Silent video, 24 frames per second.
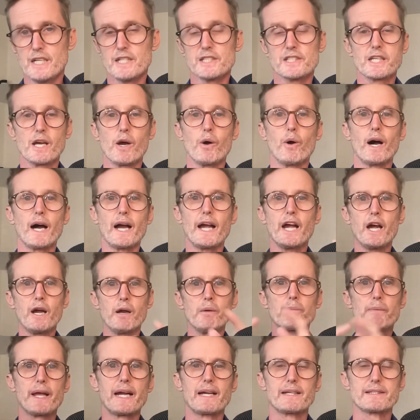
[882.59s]
So I
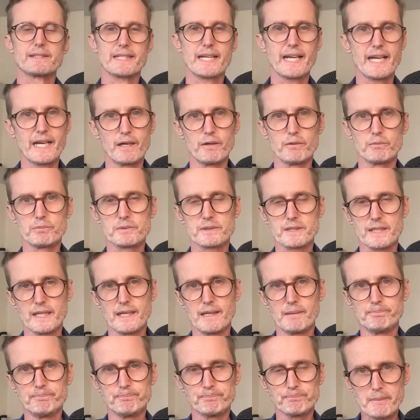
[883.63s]
hope that's helped.
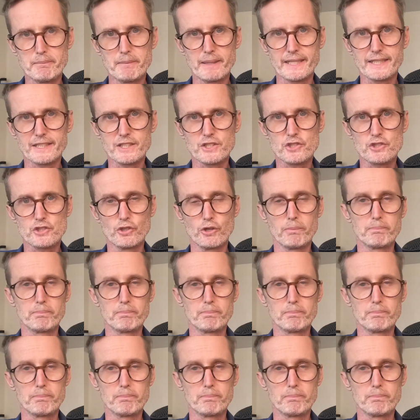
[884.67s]
And make sure,